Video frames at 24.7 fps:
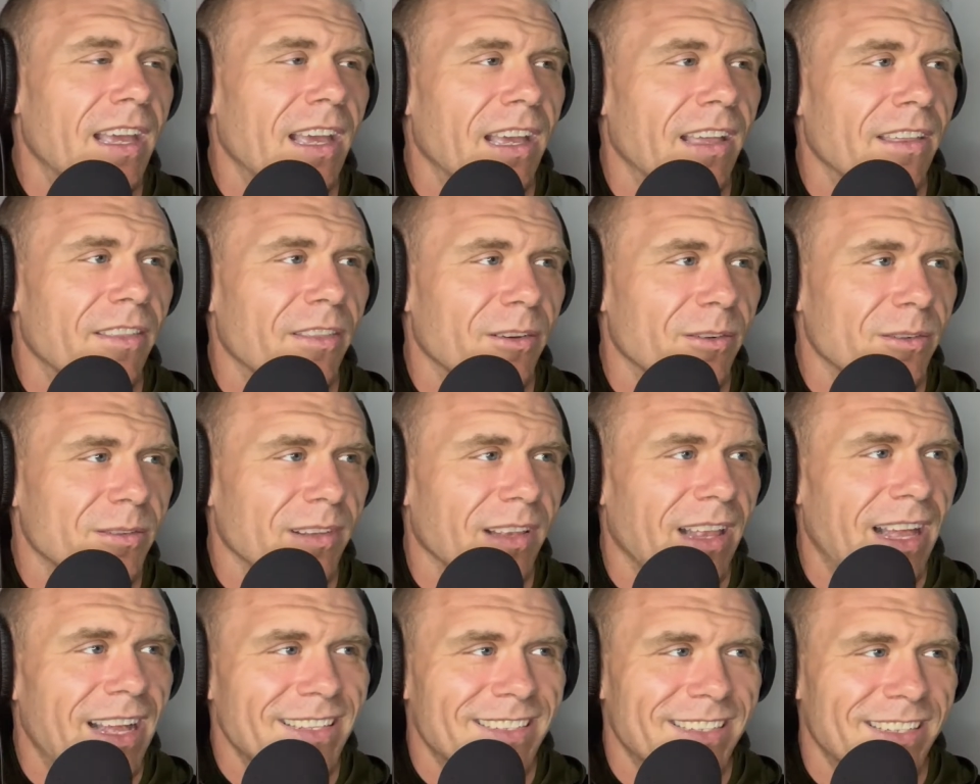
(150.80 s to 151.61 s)
There's
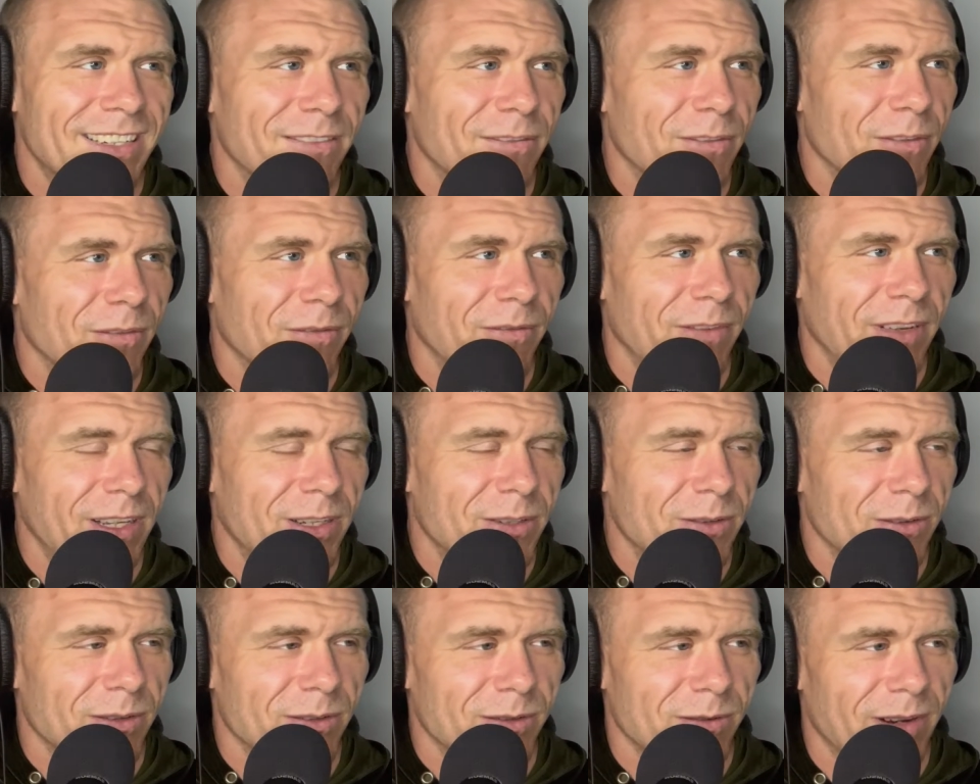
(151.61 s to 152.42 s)
lots of different
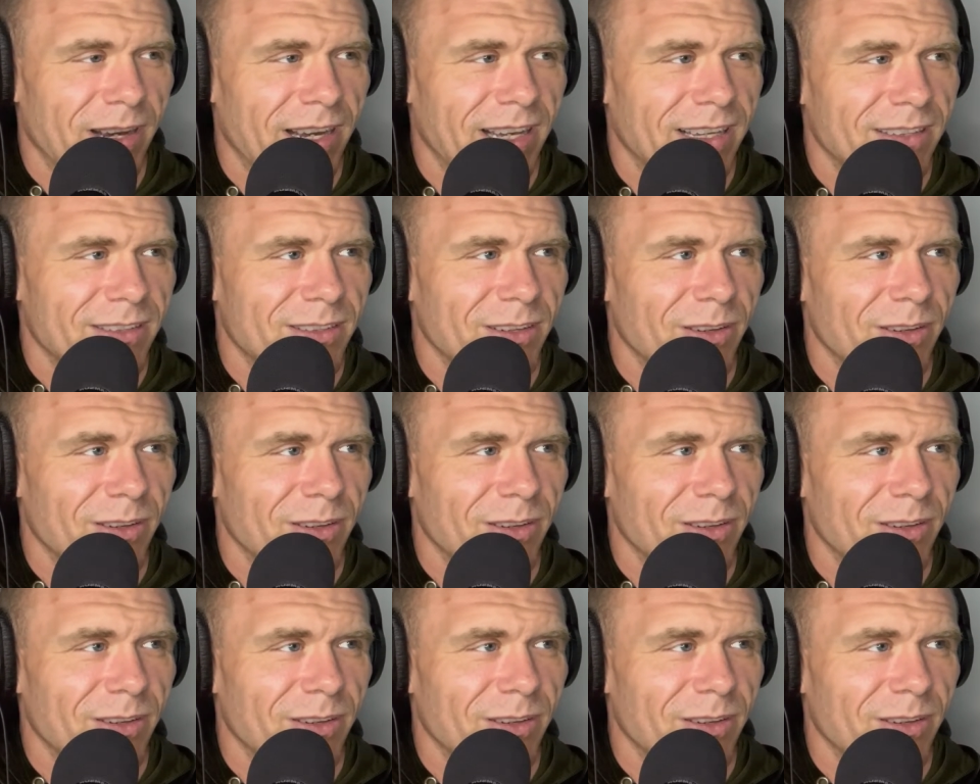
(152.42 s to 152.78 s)
features, right?